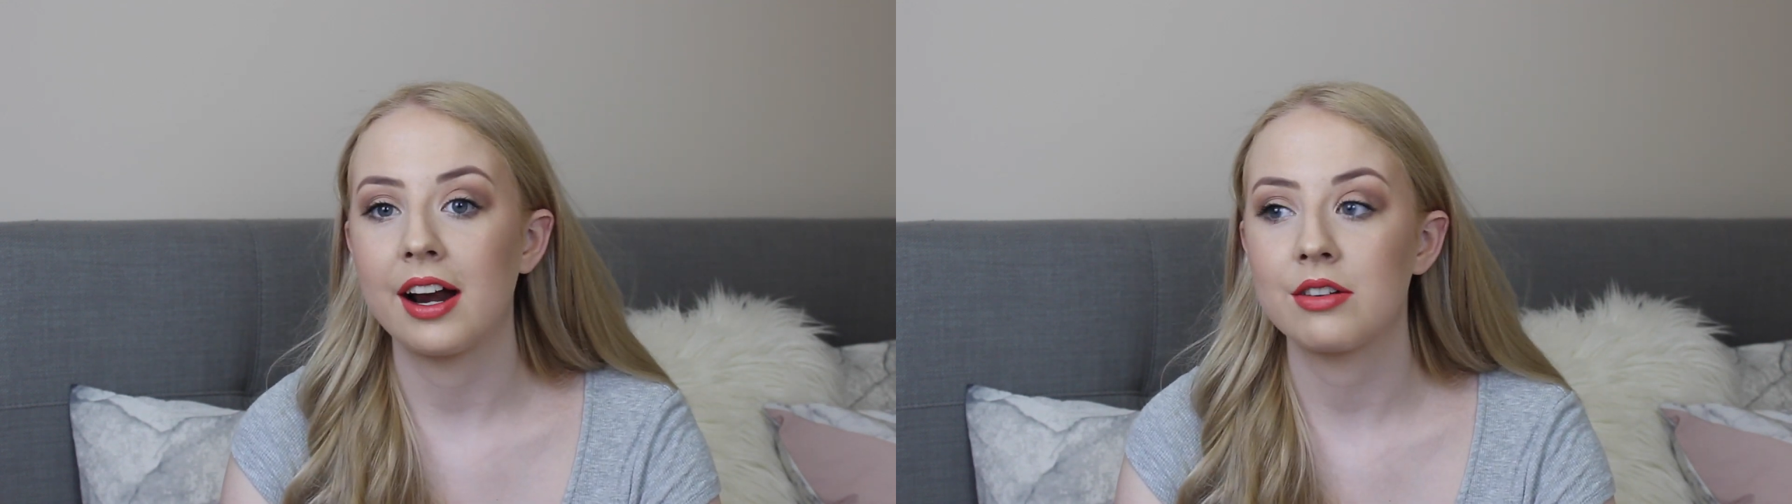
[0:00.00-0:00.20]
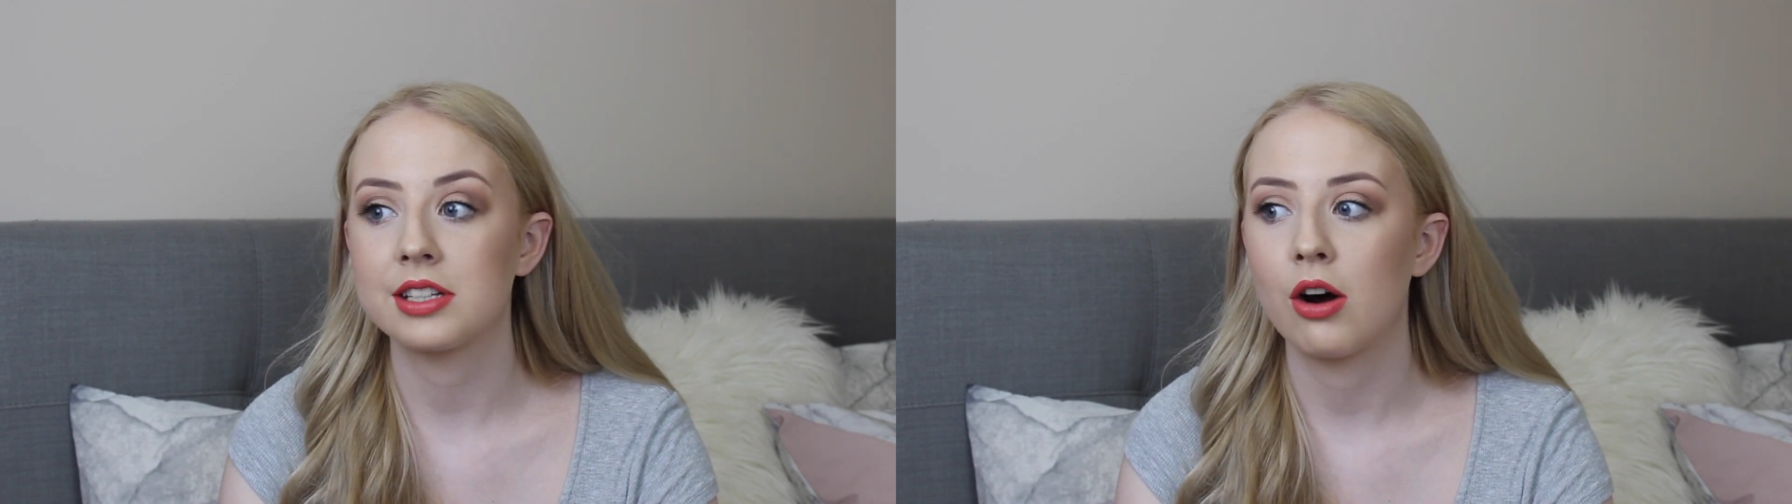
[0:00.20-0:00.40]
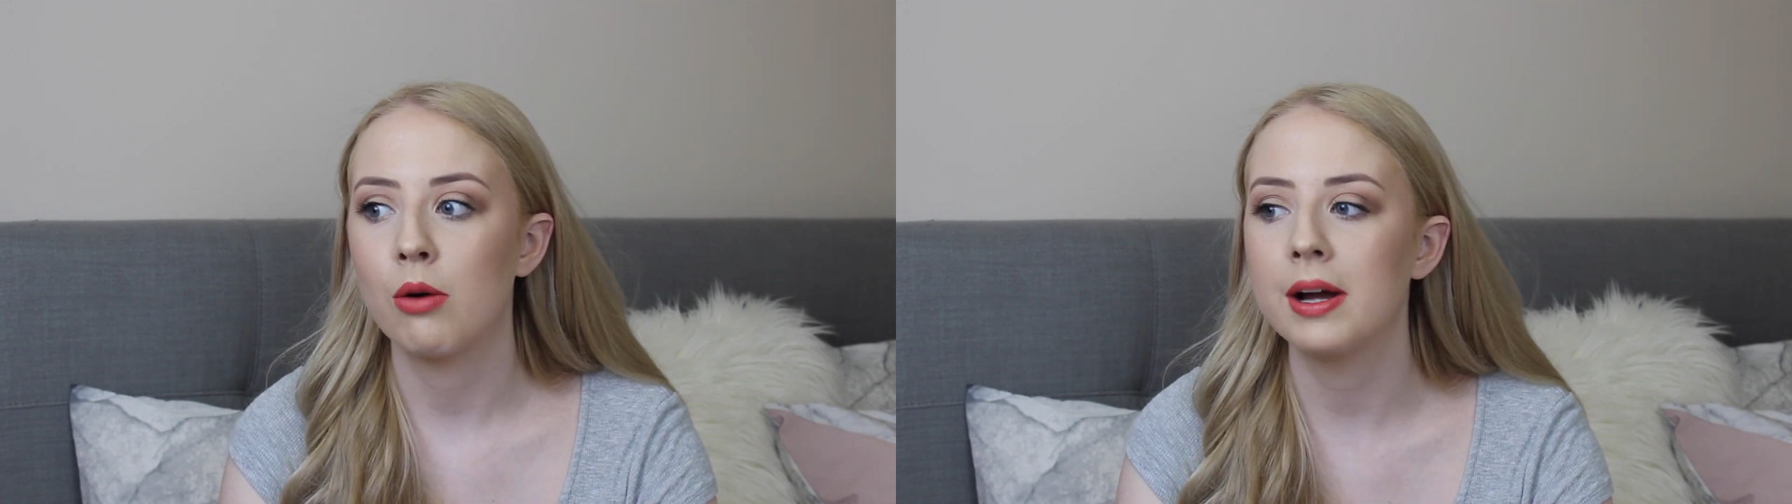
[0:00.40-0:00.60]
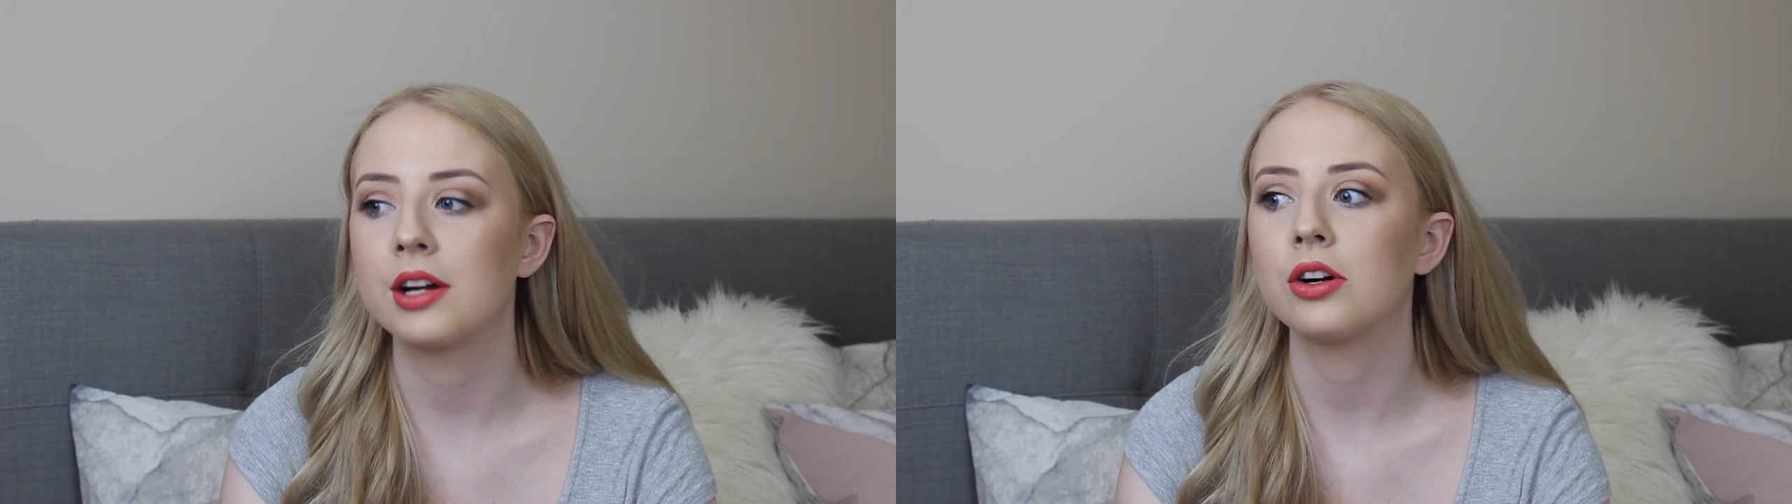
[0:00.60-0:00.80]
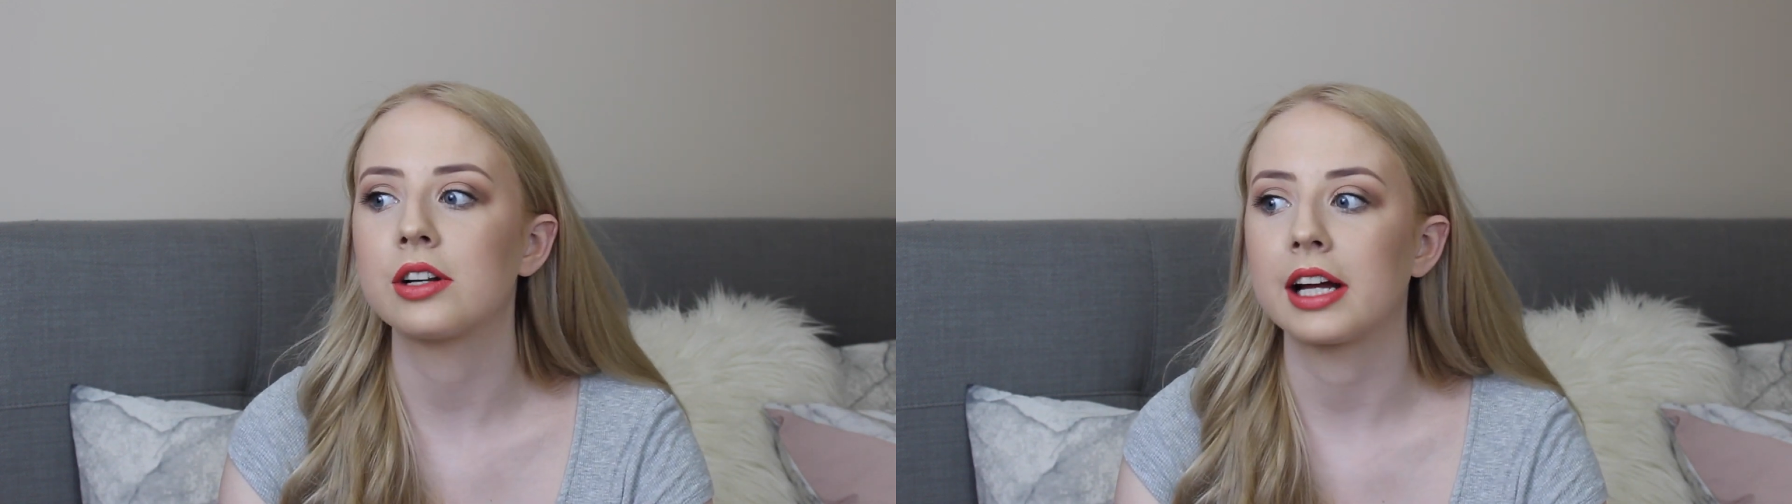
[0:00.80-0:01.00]
and I was like, oh my
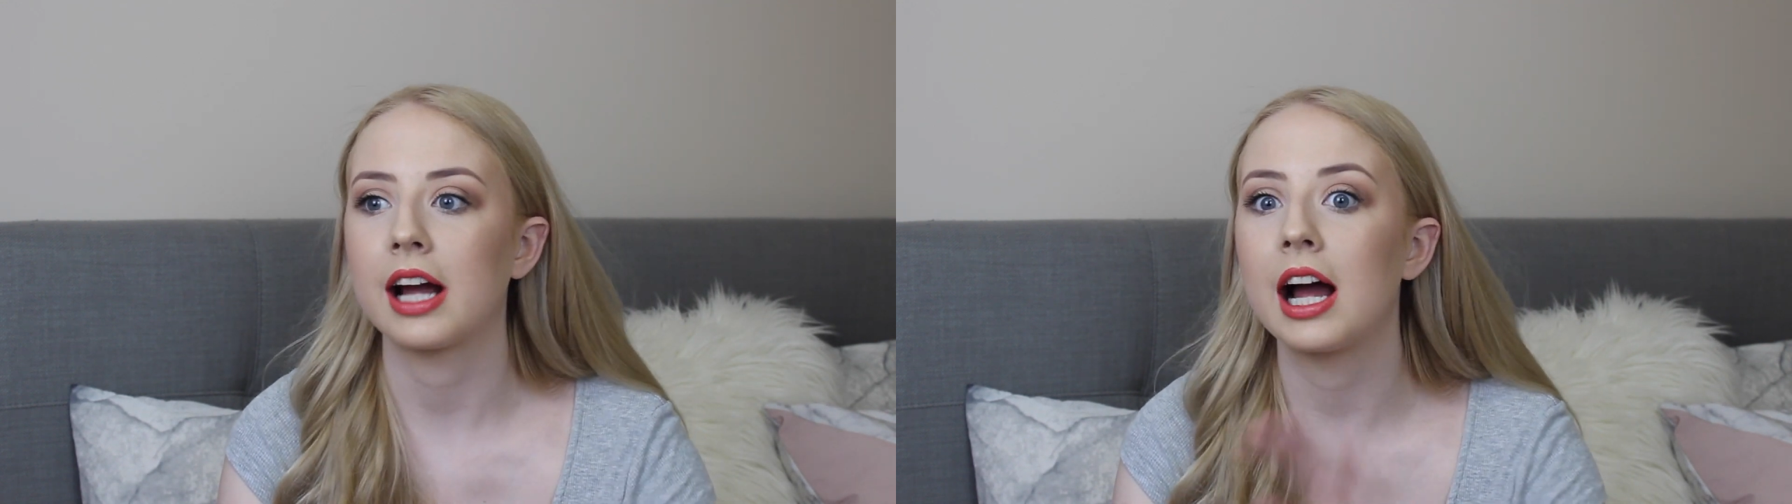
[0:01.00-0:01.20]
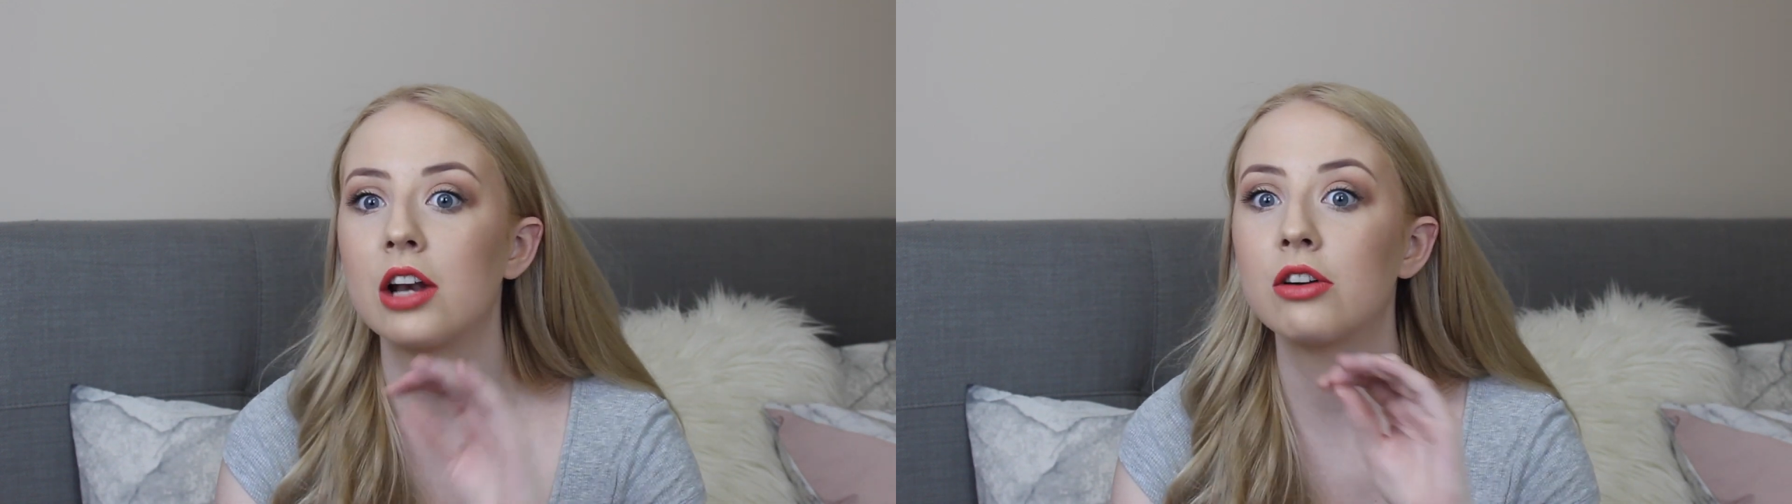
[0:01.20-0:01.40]
god, like,